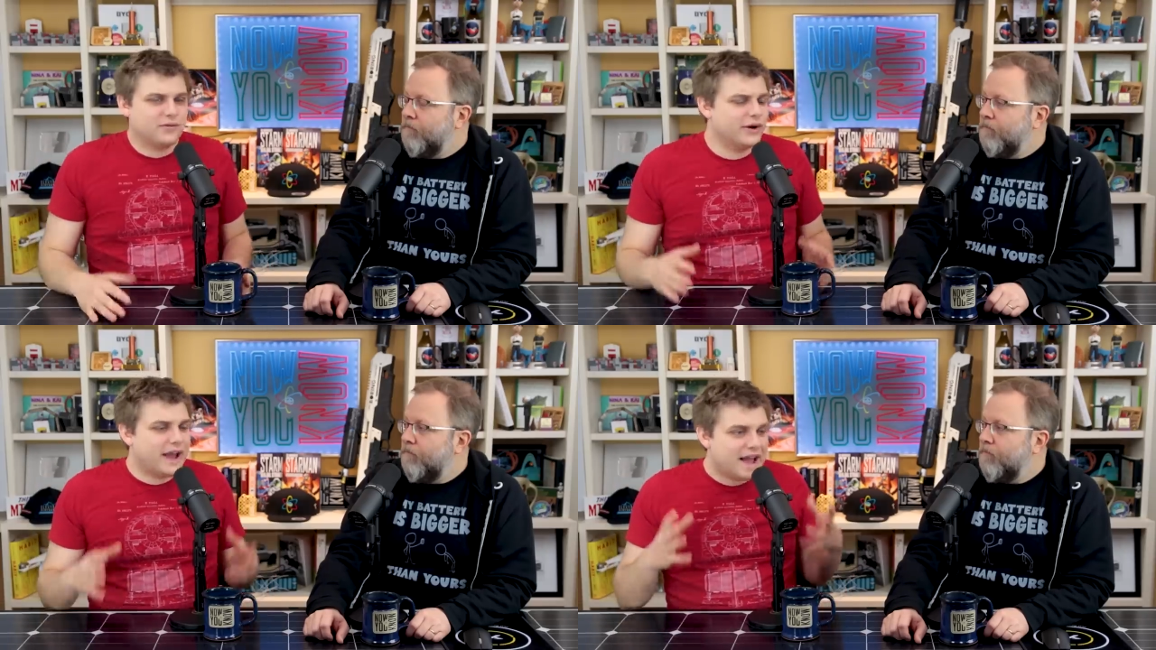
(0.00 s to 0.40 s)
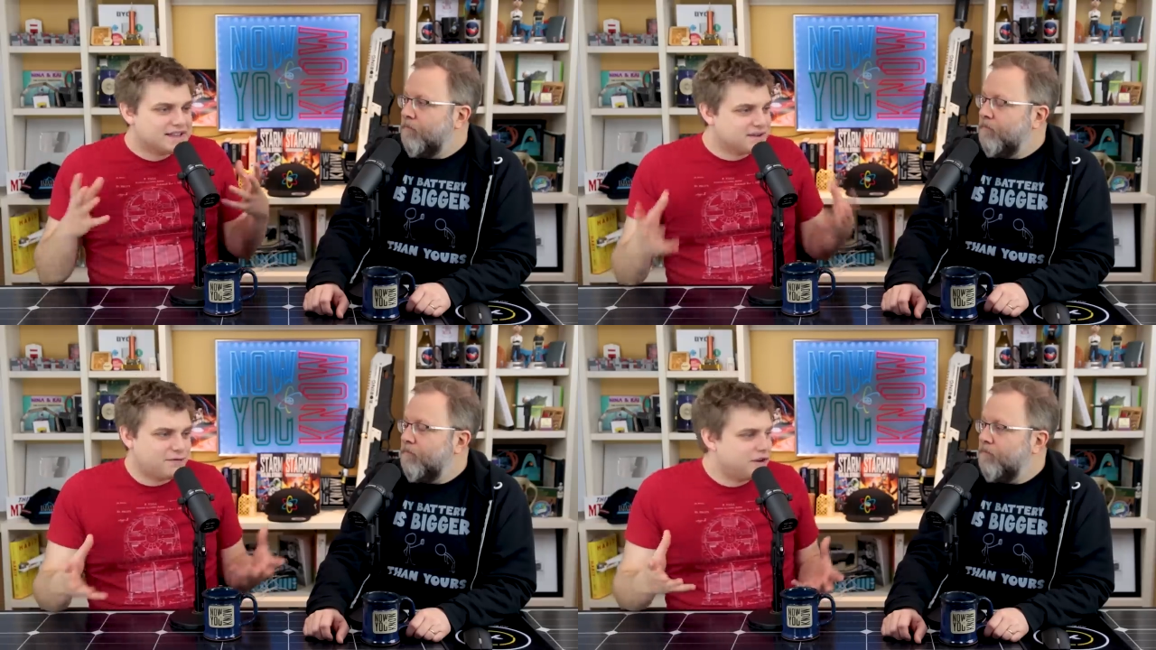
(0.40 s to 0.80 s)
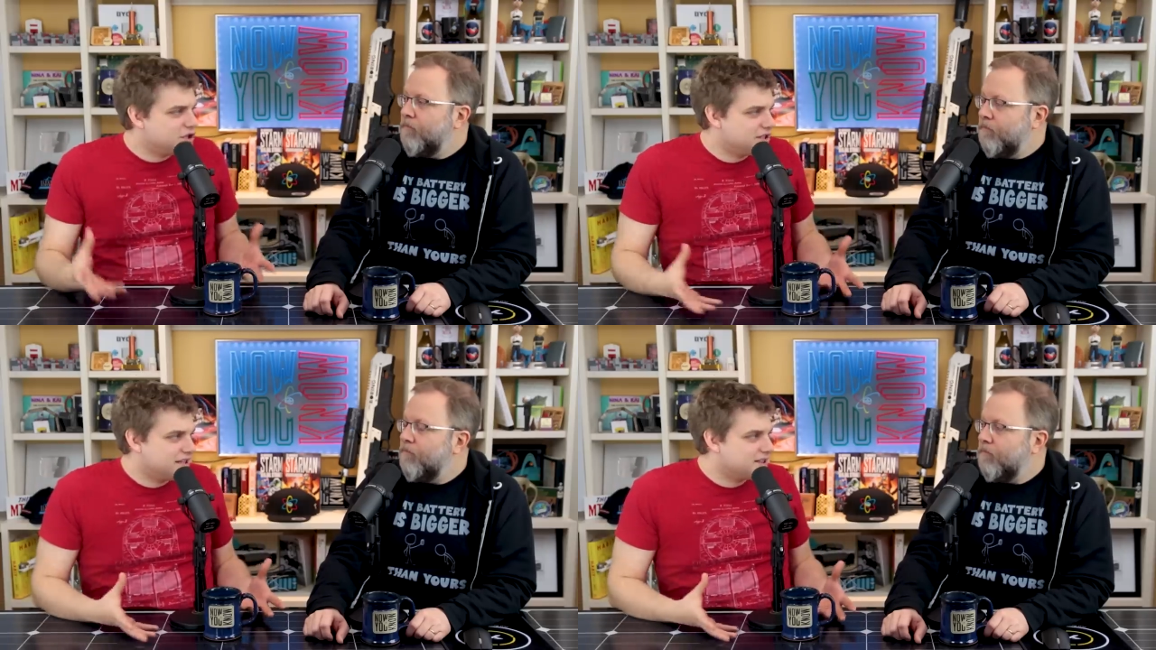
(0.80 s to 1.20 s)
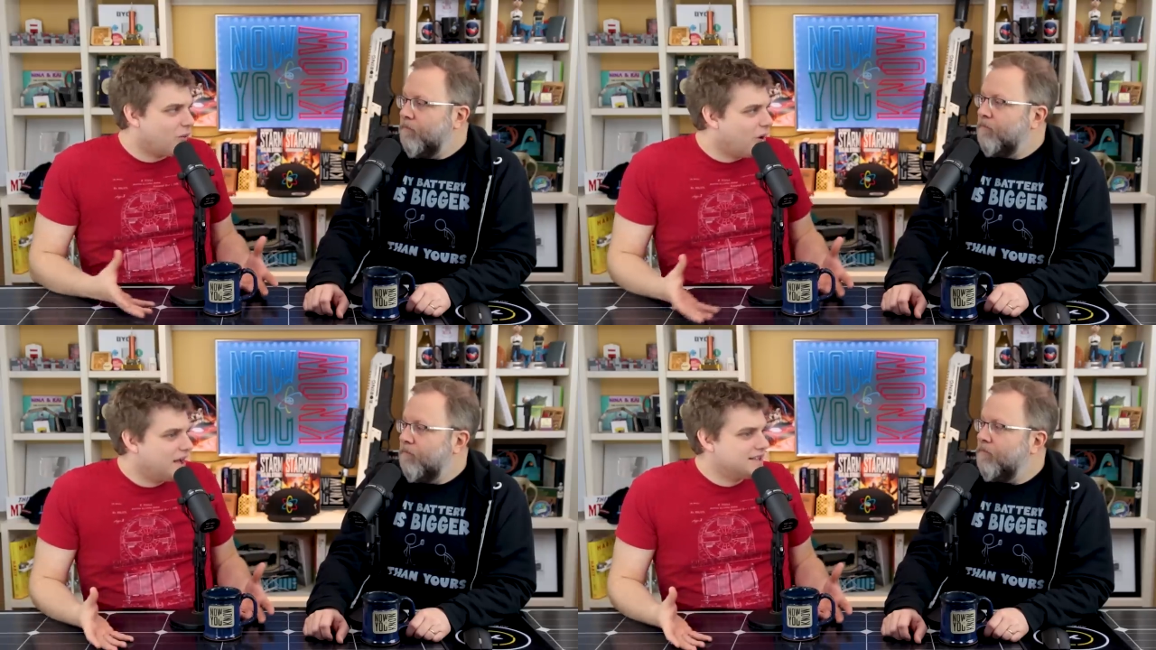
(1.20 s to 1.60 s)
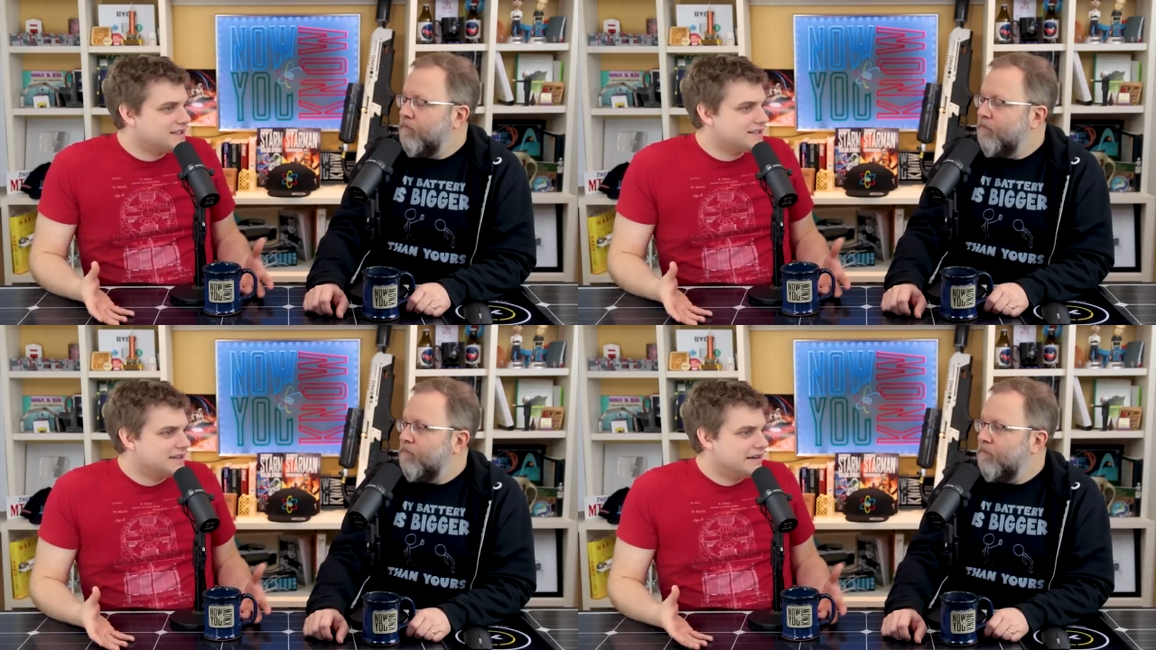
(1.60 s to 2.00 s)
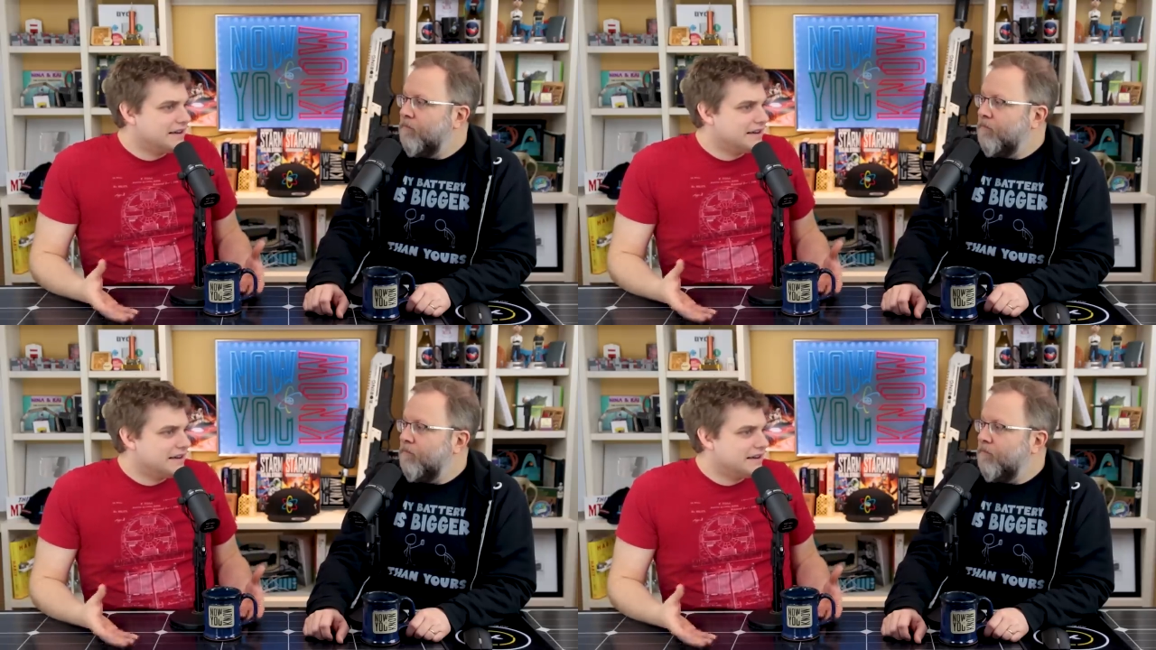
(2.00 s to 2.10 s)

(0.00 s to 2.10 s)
Speaker 1: For as efficient as it was,